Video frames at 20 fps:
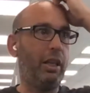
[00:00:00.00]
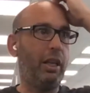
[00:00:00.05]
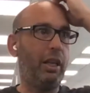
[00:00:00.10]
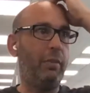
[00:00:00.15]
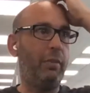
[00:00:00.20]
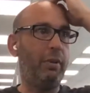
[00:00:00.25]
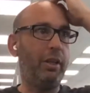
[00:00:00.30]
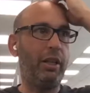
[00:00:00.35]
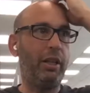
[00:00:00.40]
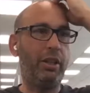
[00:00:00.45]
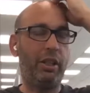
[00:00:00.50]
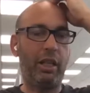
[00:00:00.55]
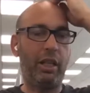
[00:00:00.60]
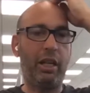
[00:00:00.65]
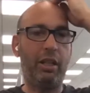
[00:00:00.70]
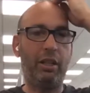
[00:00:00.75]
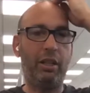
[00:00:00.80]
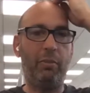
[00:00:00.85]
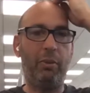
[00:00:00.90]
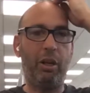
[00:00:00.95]
But
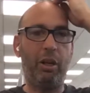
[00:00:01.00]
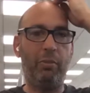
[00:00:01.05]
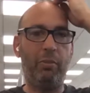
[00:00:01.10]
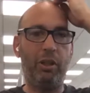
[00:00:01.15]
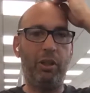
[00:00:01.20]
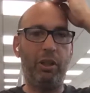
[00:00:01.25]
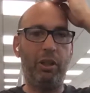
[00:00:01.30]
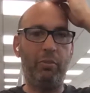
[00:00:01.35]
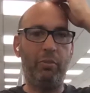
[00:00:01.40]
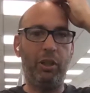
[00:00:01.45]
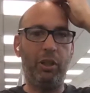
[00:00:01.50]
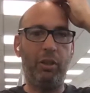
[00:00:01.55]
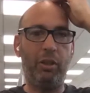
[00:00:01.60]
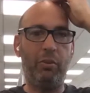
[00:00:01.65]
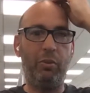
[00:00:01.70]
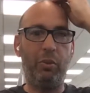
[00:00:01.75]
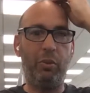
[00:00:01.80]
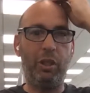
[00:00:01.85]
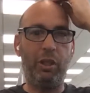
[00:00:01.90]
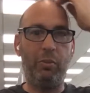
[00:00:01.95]
at the moment,
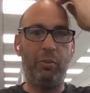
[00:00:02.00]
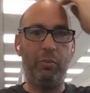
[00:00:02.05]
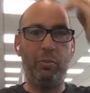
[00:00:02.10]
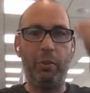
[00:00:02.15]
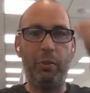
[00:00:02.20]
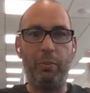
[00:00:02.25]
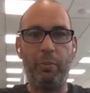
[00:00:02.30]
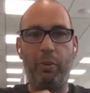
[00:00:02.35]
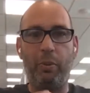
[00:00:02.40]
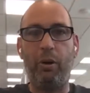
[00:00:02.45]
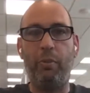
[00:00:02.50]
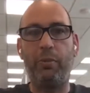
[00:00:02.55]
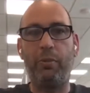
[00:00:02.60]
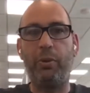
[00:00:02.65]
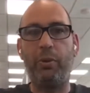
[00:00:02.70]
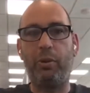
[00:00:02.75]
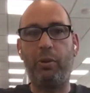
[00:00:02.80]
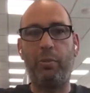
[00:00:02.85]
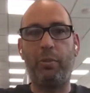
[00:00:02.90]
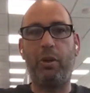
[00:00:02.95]
we prompt
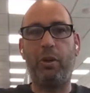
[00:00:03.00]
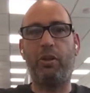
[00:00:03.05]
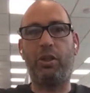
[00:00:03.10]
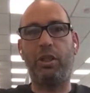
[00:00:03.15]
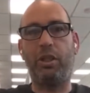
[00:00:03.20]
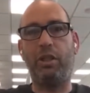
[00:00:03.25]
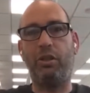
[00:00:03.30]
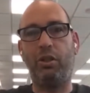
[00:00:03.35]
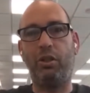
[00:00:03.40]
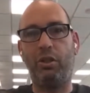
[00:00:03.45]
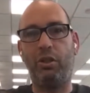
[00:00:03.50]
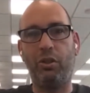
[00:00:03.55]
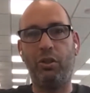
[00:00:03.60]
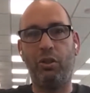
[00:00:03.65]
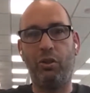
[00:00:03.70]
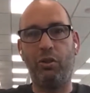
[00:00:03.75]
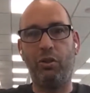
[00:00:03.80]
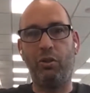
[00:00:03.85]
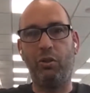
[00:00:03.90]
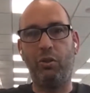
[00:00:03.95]
them to post into
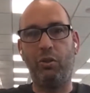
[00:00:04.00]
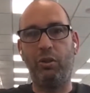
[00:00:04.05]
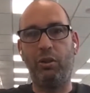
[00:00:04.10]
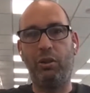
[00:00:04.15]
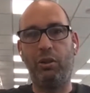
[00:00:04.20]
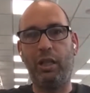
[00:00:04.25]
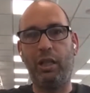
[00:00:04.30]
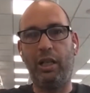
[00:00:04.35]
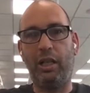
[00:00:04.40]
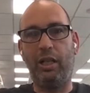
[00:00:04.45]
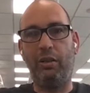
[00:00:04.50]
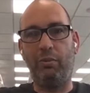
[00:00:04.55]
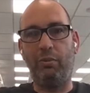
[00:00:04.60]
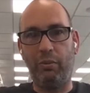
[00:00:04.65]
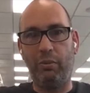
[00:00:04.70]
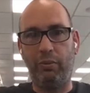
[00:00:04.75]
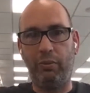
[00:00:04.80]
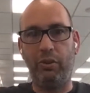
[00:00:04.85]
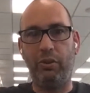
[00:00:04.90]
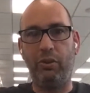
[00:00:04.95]
Google
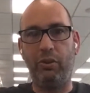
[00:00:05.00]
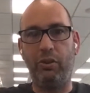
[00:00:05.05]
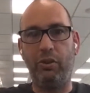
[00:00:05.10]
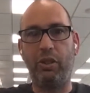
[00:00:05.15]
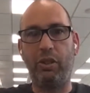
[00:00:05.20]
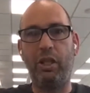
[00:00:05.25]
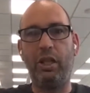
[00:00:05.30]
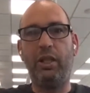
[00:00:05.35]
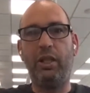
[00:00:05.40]
reviews